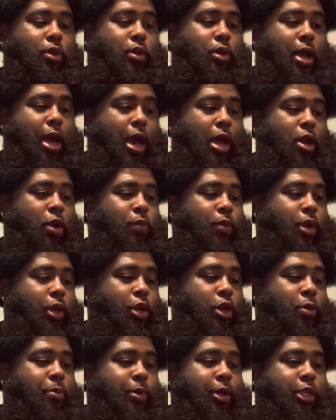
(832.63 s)
I don't really
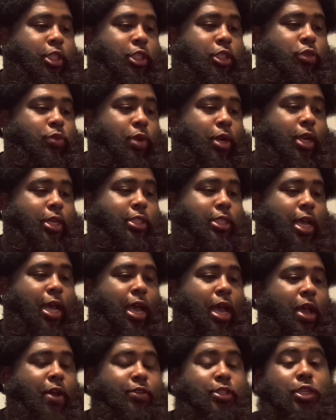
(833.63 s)
know much what else I
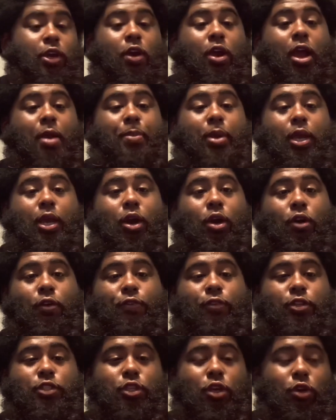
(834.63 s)
have. Sorry I've been gone
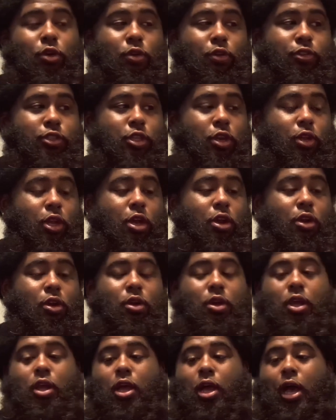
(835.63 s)
for so
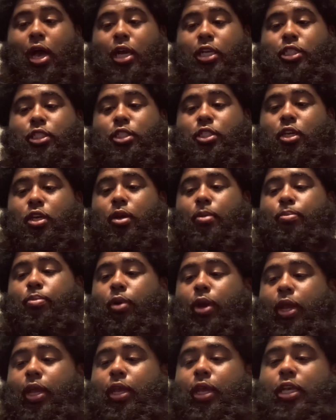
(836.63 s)
long. I just took a
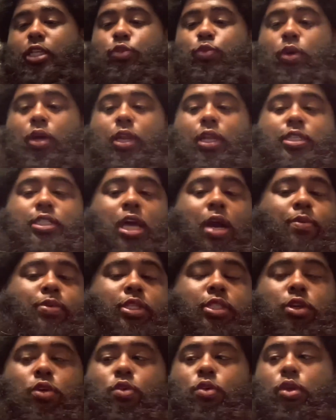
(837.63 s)
break, as well as I
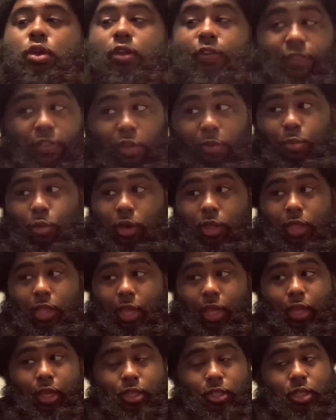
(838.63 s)
was ordering a few more
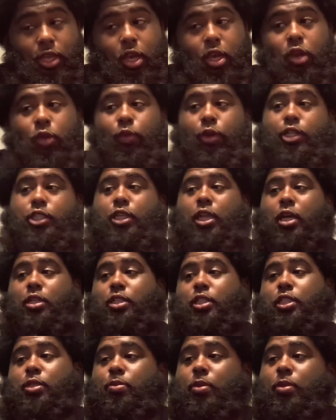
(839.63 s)
things, reaching out to some